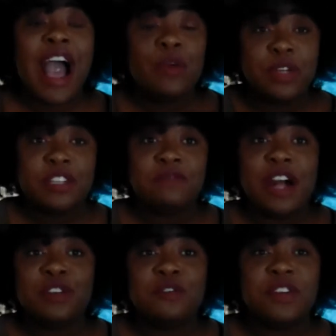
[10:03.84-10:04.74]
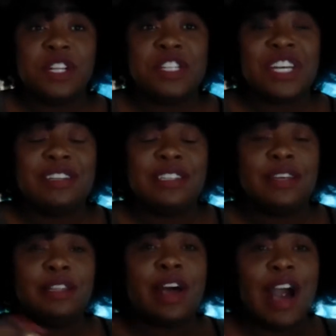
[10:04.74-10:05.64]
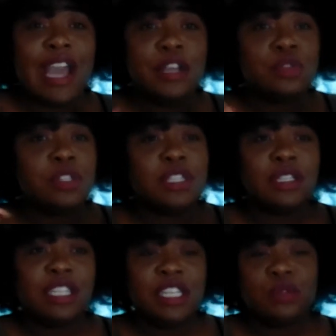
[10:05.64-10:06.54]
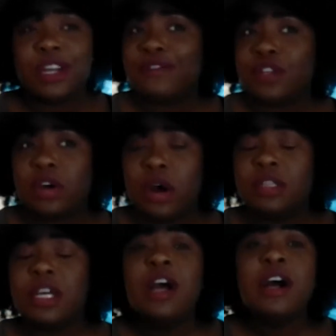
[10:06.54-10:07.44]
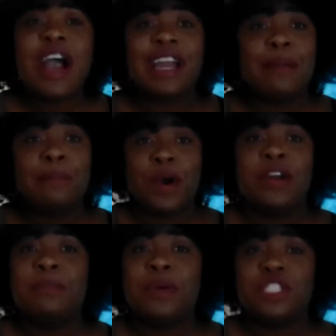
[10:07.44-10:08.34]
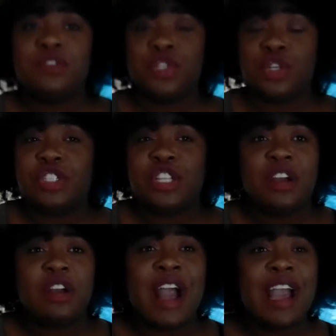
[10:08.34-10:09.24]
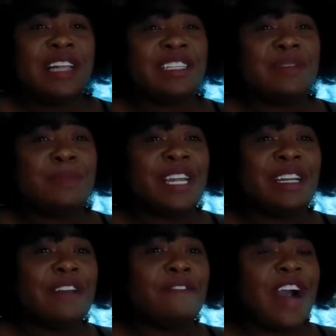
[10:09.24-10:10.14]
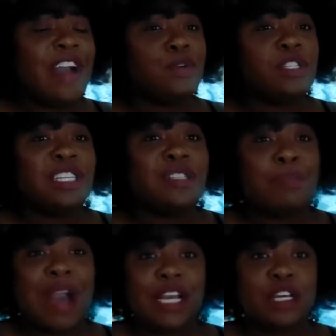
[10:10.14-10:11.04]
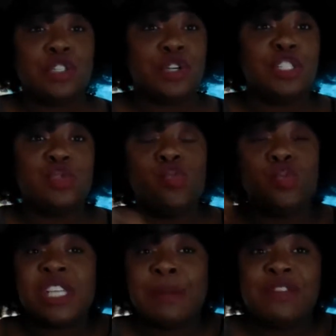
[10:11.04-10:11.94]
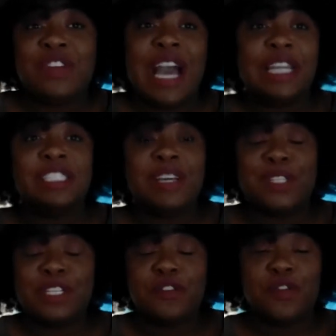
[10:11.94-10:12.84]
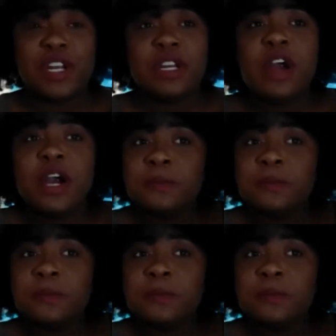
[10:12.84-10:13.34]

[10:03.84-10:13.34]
I went to Value Village and Tali's or Talise, whatever it's called, and I bought a bunch of shirts there. I ended up getting like 5 or 6 baggy shirts. Some even had zips in the front.